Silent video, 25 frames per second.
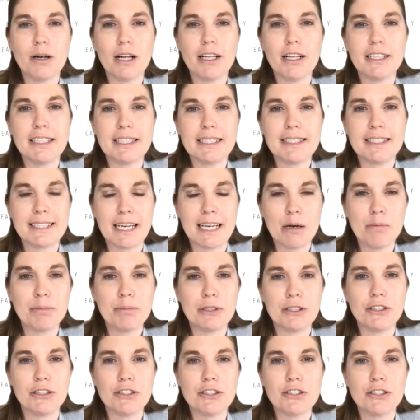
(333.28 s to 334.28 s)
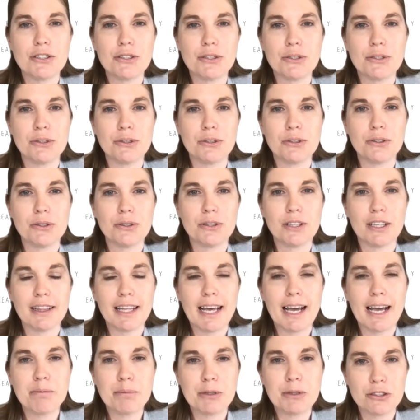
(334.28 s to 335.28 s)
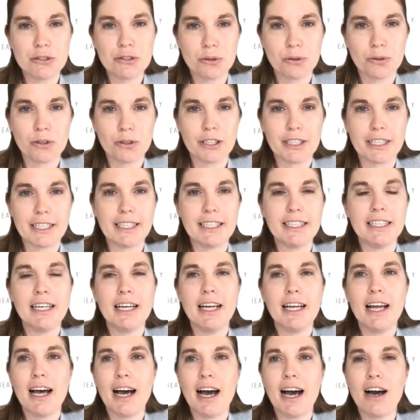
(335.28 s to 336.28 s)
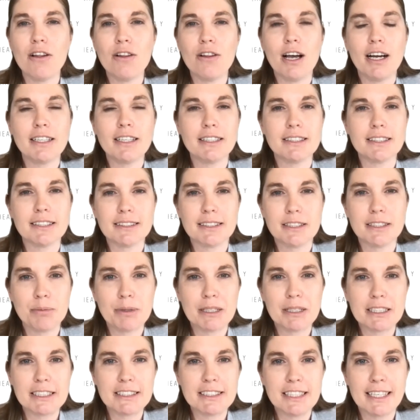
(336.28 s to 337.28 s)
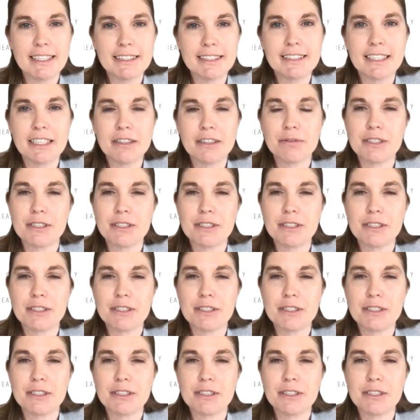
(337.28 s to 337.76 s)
quality samples to the laboratory, how long does it typically take to get